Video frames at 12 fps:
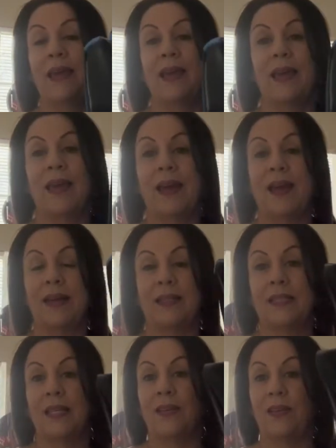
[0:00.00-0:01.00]

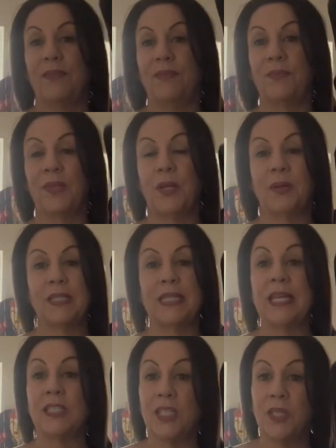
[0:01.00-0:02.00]
And if, you know,
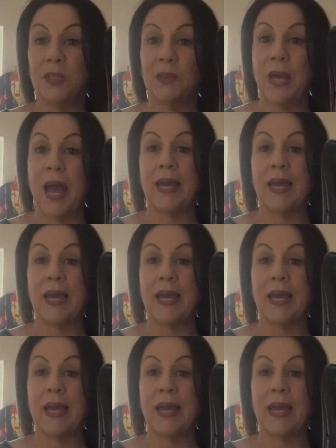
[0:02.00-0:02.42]
stay tuned.